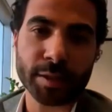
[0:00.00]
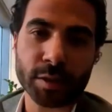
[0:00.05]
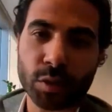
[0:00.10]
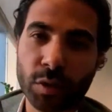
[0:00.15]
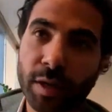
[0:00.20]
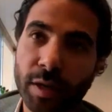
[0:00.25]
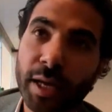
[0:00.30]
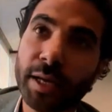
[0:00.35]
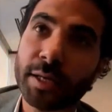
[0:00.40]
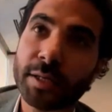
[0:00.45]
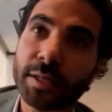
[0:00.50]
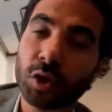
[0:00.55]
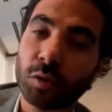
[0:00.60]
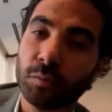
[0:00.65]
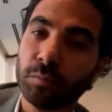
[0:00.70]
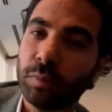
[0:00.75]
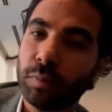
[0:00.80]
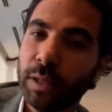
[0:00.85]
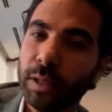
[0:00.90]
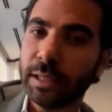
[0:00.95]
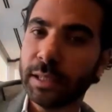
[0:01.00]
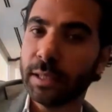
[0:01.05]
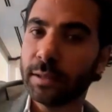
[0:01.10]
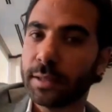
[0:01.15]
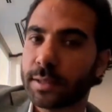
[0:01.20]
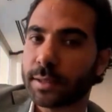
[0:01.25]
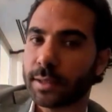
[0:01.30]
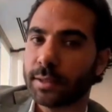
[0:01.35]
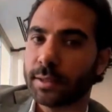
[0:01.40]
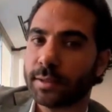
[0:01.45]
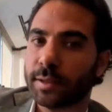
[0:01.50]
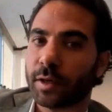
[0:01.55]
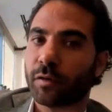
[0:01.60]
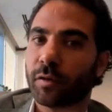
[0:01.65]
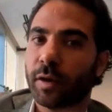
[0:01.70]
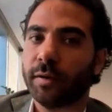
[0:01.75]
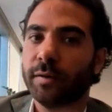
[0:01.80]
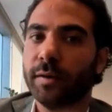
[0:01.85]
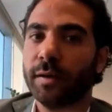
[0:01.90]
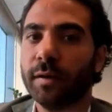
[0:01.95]
Today, it's completely
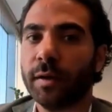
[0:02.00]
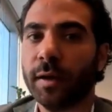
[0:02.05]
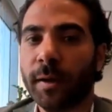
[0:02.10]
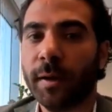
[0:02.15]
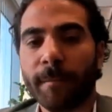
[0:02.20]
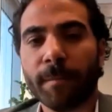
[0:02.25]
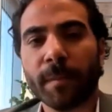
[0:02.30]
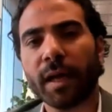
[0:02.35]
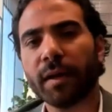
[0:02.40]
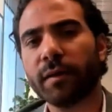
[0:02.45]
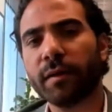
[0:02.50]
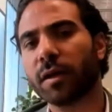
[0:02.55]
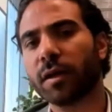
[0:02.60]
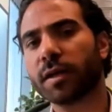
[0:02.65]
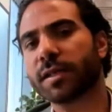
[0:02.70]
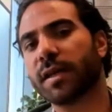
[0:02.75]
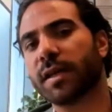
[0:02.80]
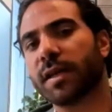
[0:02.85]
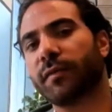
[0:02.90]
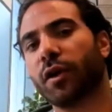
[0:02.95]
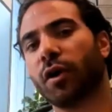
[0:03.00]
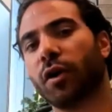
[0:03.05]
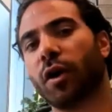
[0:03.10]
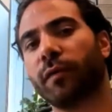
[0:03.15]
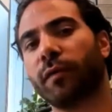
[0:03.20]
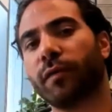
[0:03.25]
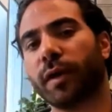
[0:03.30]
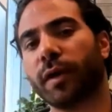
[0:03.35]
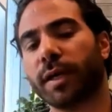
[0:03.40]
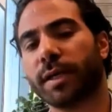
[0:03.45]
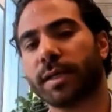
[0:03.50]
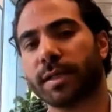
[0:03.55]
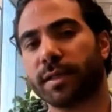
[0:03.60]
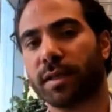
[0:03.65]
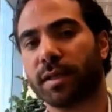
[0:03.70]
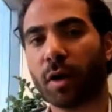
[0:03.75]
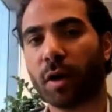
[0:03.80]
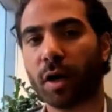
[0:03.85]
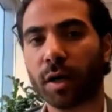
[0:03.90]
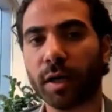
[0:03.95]
disintegrated, and there are several offerings in the
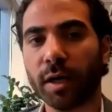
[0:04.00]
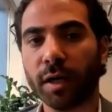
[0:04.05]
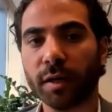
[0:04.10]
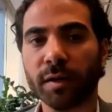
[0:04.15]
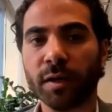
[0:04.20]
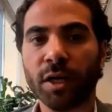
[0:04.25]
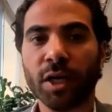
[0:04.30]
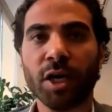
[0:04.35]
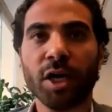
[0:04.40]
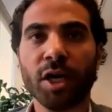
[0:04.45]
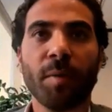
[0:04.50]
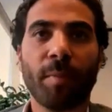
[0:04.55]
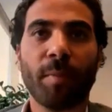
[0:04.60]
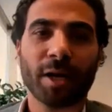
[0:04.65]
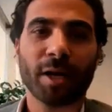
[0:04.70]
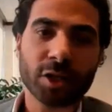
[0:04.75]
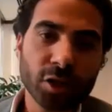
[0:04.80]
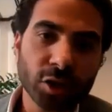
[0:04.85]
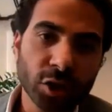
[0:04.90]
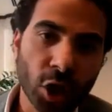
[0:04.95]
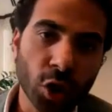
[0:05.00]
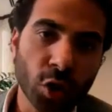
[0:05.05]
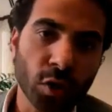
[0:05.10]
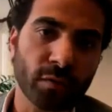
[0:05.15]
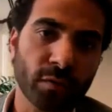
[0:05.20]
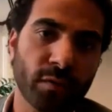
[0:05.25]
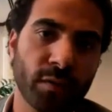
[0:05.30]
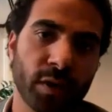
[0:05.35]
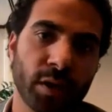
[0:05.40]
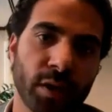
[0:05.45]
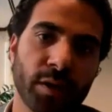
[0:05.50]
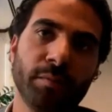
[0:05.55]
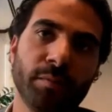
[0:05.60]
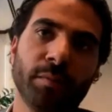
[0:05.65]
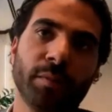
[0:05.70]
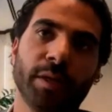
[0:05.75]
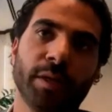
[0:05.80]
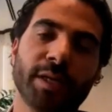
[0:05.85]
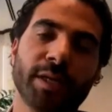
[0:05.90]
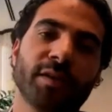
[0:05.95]
market, but none of them
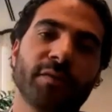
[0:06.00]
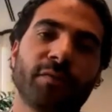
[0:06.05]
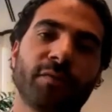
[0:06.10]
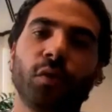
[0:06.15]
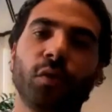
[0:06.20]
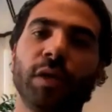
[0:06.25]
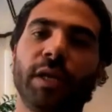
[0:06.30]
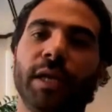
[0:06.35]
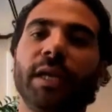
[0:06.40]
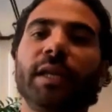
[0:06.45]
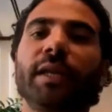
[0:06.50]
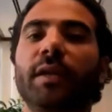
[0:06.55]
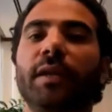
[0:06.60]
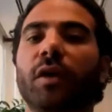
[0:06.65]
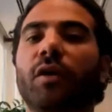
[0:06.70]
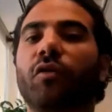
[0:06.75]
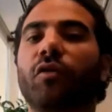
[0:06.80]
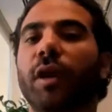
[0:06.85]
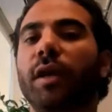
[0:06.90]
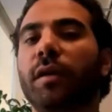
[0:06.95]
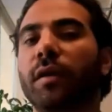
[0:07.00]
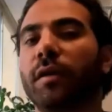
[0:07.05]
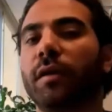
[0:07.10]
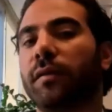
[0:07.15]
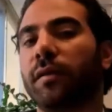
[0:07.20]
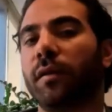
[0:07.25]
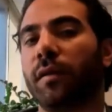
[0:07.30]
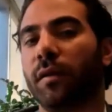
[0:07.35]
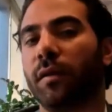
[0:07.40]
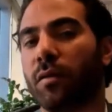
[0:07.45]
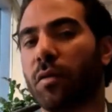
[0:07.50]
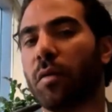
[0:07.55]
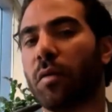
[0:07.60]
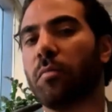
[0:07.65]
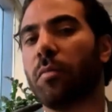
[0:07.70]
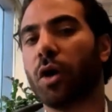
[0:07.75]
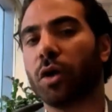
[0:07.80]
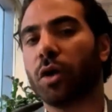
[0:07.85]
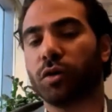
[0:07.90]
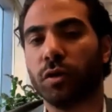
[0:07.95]
is a fully integrated
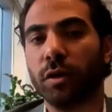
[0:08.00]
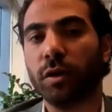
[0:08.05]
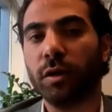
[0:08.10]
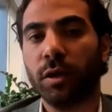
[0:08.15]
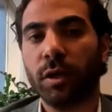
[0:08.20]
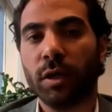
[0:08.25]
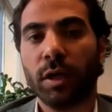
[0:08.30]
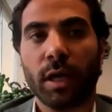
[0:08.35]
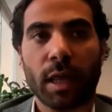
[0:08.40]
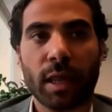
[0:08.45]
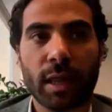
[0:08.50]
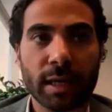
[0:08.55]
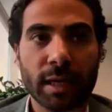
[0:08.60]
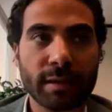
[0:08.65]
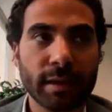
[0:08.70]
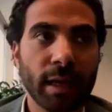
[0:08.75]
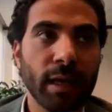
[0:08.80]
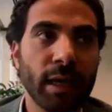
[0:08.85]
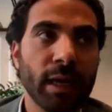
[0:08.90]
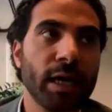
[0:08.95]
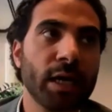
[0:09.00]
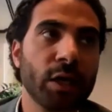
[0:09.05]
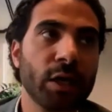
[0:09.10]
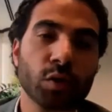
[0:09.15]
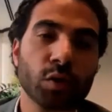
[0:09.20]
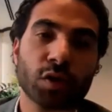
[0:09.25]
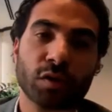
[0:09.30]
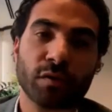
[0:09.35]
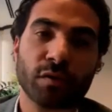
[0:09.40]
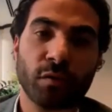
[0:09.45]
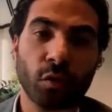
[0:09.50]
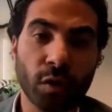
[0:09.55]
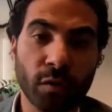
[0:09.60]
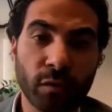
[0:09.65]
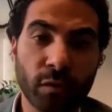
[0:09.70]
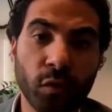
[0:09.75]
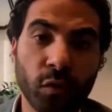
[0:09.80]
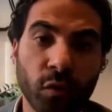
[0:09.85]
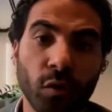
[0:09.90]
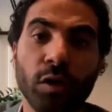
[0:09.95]
model that allows for a
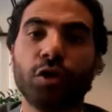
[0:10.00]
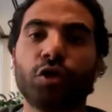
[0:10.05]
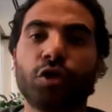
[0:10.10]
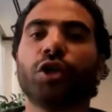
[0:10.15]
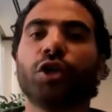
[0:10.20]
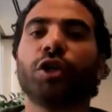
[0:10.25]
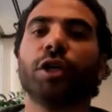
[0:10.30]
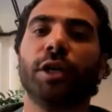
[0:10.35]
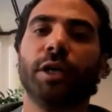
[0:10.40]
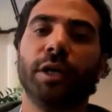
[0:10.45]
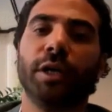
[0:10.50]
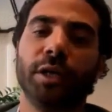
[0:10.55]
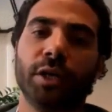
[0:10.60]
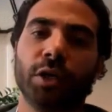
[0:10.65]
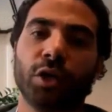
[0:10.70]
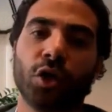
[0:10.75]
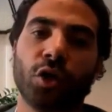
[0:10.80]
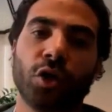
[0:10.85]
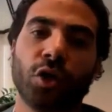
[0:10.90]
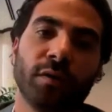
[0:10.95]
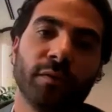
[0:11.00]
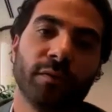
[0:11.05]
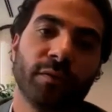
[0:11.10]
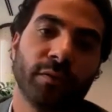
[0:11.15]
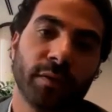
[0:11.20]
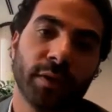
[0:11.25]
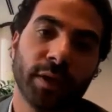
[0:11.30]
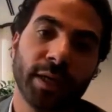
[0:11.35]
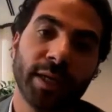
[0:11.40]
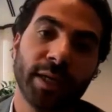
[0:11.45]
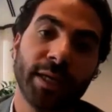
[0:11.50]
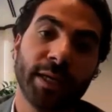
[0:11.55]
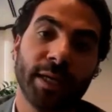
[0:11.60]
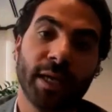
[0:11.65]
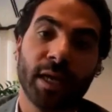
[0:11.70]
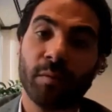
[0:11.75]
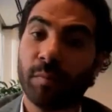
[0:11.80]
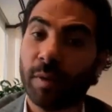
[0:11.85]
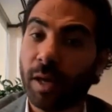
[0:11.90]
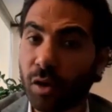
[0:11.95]
full journey of a
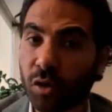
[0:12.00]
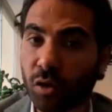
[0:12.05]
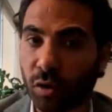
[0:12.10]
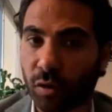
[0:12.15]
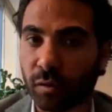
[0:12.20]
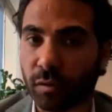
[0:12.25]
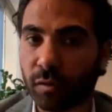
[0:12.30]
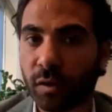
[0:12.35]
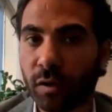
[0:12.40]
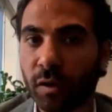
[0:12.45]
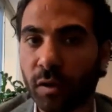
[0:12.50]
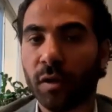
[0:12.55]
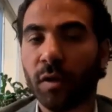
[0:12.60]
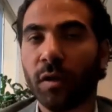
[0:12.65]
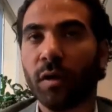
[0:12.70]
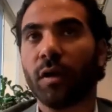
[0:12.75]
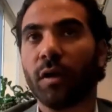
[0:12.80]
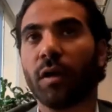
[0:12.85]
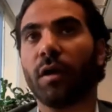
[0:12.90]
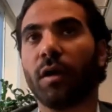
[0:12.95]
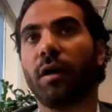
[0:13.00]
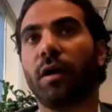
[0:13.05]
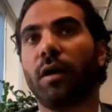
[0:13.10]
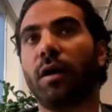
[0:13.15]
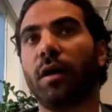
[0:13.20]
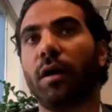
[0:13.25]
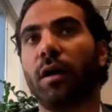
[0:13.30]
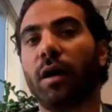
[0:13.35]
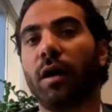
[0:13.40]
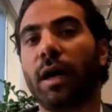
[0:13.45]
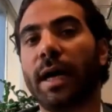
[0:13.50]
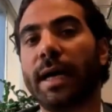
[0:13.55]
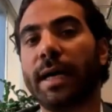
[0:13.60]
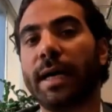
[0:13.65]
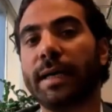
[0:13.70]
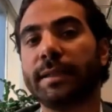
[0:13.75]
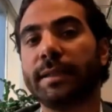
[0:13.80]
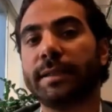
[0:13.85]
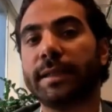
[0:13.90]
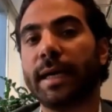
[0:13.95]
patient.
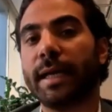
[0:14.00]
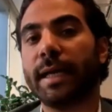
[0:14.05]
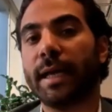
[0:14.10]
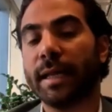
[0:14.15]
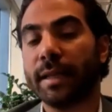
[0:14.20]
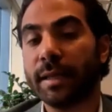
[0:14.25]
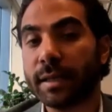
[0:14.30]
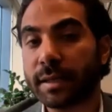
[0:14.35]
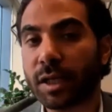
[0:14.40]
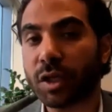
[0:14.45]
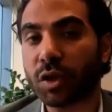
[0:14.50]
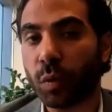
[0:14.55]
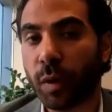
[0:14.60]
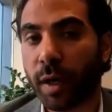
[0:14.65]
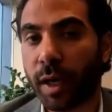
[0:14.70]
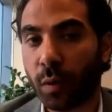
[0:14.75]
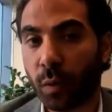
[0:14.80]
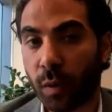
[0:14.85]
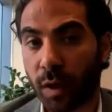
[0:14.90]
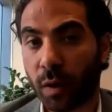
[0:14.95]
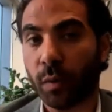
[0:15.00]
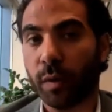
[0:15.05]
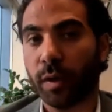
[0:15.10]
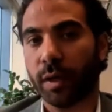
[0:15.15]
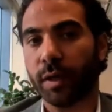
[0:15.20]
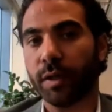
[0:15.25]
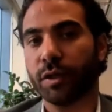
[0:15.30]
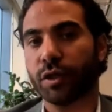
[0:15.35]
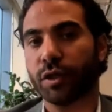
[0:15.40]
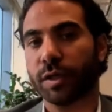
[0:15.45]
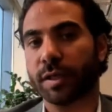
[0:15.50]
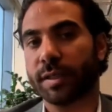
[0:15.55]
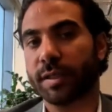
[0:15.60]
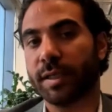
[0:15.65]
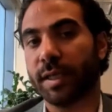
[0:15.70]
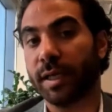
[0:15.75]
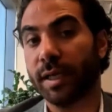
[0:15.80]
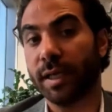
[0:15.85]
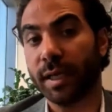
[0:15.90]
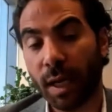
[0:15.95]
And this is where we're
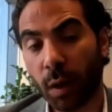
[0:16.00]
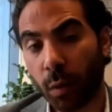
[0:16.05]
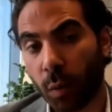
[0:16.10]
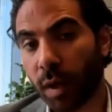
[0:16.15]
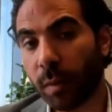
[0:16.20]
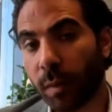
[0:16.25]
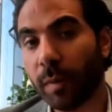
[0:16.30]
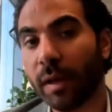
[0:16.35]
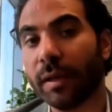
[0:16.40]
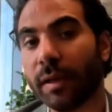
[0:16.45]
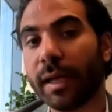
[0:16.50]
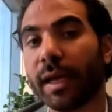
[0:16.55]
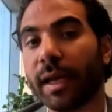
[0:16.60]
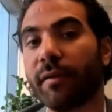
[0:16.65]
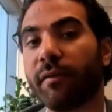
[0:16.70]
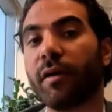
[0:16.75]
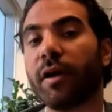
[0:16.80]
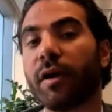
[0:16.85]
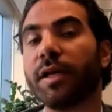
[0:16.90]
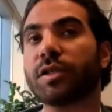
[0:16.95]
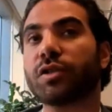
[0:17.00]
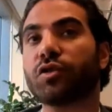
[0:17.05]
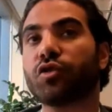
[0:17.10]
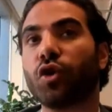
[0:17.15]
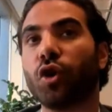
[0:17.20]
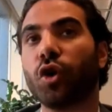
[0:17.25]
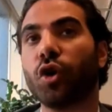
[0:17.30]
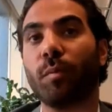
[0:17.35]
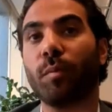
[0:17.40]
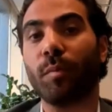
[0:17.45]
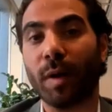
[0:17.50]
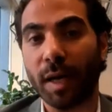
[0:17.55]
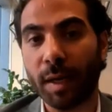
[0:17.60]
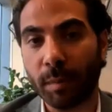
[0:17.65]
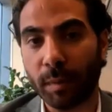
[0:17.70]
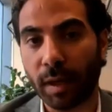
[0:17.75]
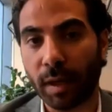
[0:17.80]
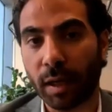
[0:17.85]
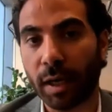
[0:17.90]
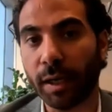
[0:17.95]
interested in, and we're building a very strong
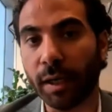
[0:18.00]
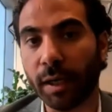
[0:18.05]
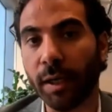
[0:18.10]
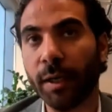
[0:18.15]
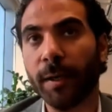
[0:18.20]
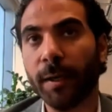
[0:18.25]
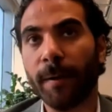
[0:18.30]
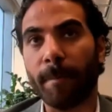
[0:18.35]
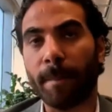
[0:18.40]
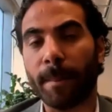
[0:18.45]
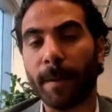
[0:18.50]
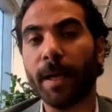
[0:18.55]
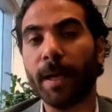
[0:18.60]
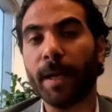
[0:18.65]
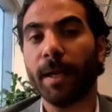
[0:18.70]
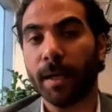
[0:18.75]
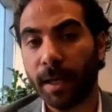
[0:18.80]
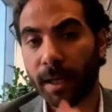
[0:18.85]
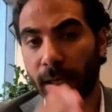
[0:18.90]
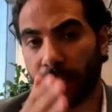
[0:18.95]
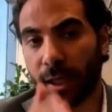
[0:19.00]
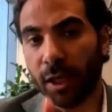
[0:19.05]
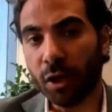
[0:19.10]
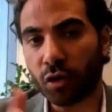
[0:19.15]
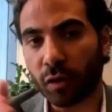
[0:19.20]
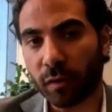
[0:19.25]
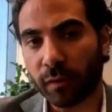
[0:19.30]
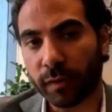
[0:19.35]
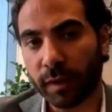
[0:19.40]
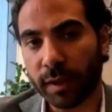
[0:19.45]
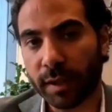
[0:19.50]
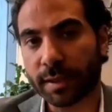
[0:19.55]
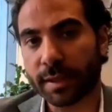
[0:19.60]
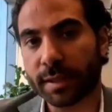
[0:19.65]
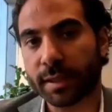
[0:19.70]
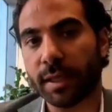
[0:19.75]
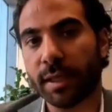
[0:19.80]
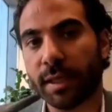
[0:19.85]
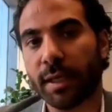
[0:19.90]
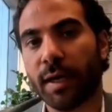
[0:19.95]
pipeline in each of
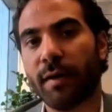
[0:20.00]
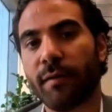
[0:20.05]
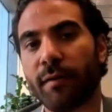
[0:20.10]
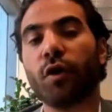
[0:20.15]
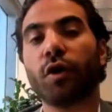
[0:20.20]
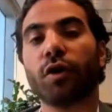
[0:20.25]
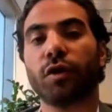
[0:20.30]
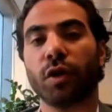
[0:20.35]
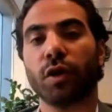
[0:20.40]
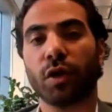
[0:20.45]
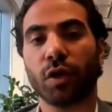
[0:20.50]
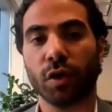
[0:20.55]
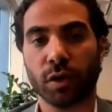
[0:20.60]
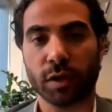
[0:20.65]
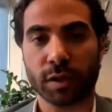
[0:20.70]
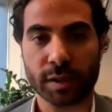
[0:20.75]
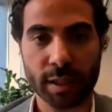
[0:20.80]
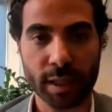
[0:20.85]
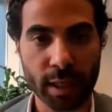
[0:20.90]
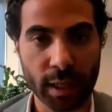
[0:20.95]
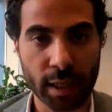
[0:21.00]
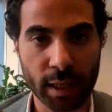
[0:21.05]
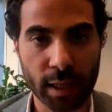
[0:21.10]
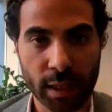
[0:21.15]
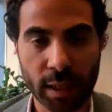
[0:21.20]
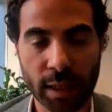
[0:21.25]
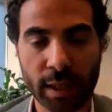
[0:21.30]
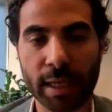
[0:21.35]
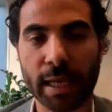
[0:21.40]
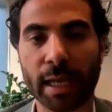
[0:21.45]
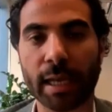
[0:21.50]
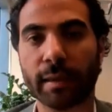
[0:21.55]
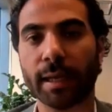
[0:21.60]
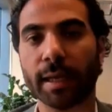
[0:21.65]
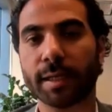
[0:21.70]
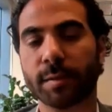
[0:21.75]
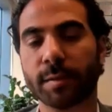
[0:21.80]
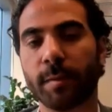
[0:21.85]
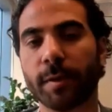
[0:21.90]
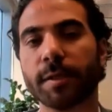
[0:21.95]
these verticals in the health
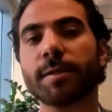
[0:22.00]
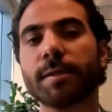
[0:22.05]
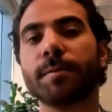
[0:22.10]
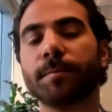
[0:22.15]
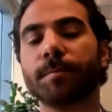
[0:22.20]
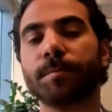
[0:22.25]
tech space.